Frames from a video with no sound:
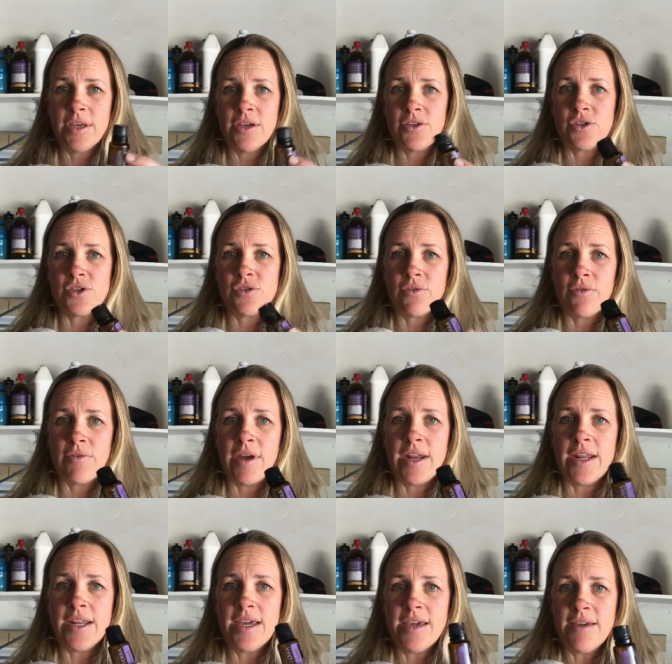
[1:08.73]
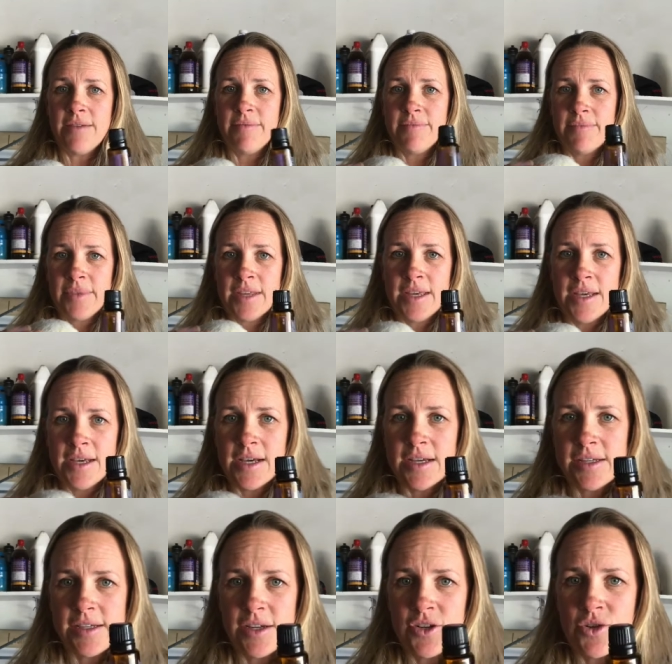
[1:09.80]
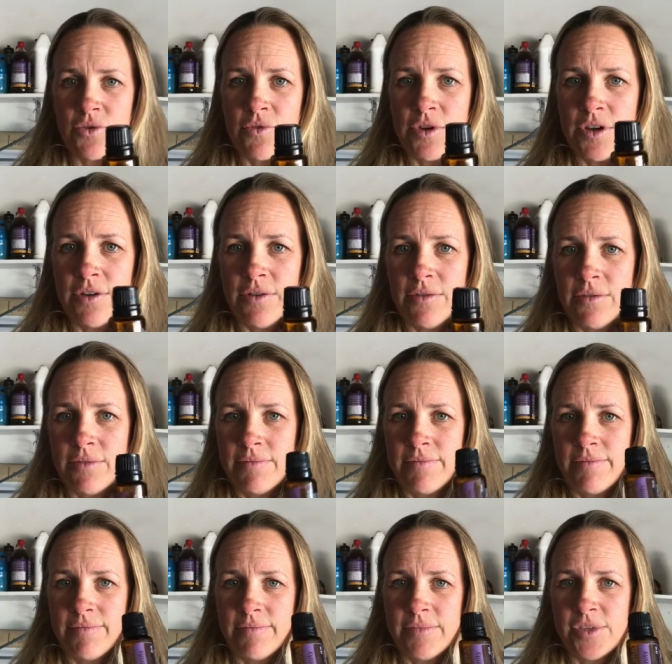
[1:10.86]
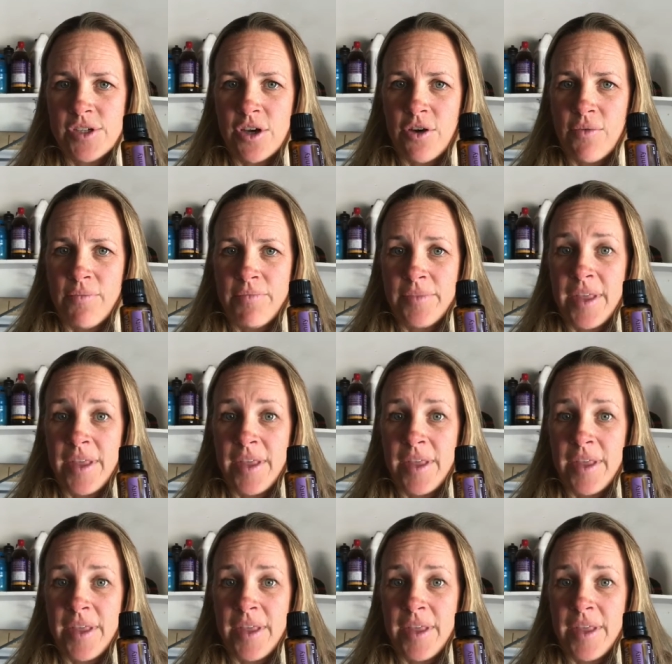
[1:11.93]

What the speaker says: Serenity essential oil. So